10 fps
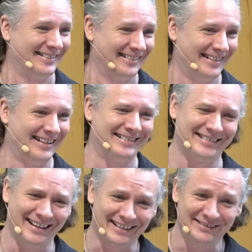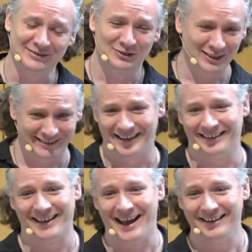And I said it just
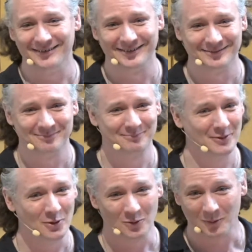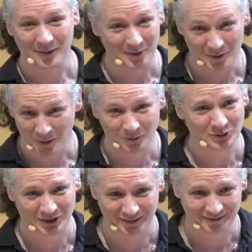like that, with no
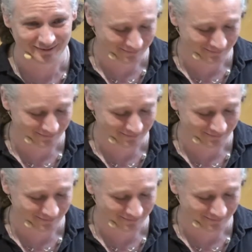chill.